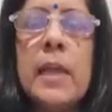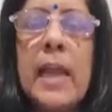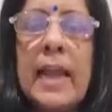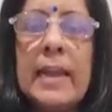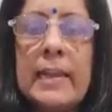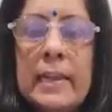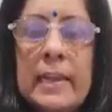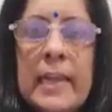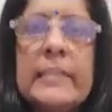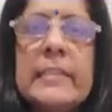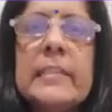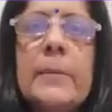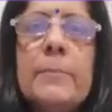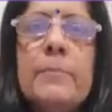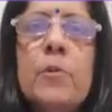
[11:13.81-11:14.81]
and
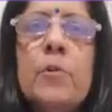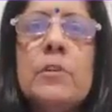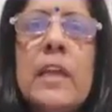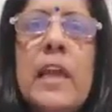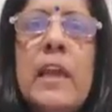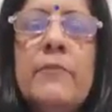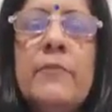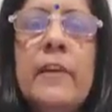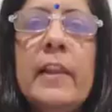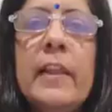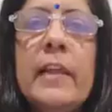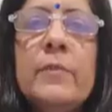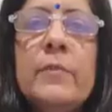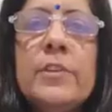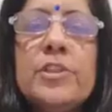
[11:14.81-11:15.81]
let's support
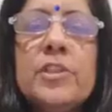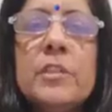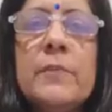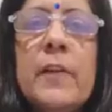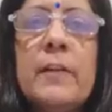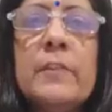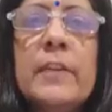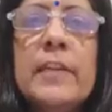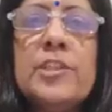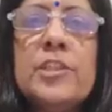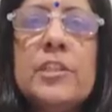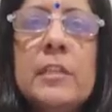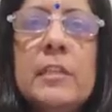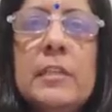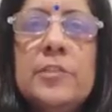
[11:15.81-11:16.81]
FLN, which is
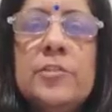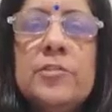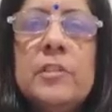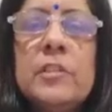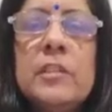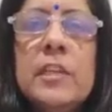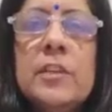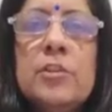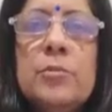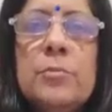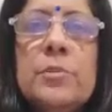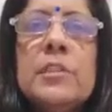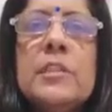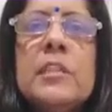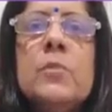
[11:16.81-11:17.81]
Foundational Literacy and
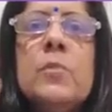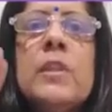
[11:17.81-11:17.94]
Numeracy,